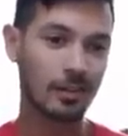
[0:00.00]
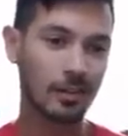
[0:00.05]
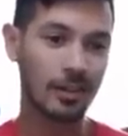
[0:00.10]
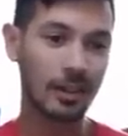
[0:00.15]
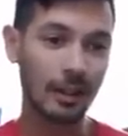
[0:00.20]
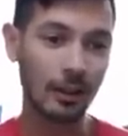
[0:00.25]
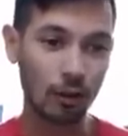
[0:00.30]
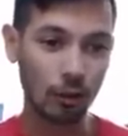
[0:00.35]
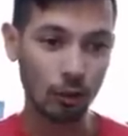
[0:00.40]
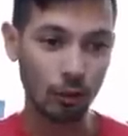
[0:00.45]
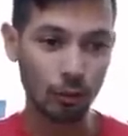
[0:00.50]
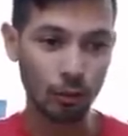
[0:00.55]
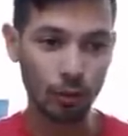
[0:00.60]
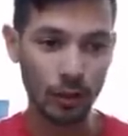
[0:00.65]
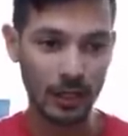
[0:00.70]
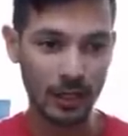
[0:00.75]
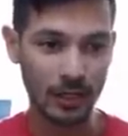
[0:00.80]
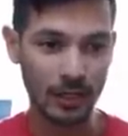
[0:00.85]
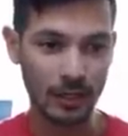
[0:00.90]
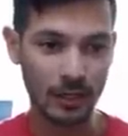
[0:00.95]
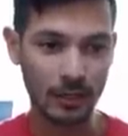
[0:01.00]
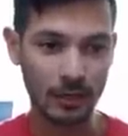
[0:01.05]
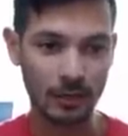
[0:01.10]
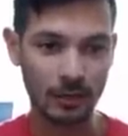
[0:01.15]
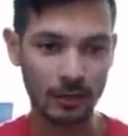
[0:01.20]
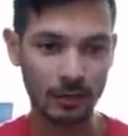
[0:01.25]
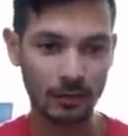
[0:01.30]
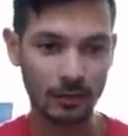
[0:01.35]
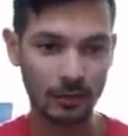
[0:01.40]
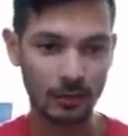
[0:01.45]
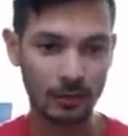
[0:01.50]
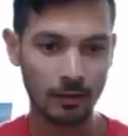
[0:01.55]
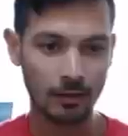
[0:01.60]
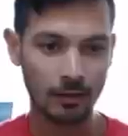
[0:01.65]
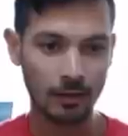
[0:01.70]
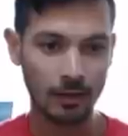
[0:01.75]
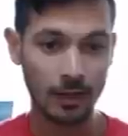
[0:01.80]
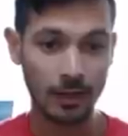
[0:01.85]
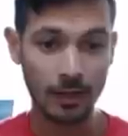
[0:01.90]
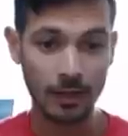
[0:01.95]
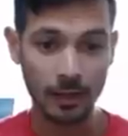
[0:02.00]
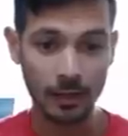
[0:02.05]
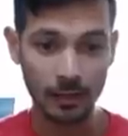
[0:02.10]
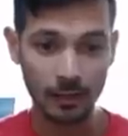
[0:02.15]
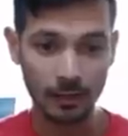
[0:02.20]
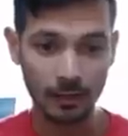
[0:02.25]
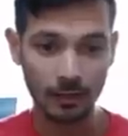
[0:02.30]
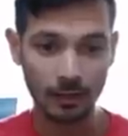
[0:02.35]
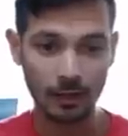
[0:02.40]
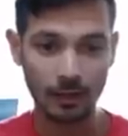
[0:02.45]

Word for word: include in here,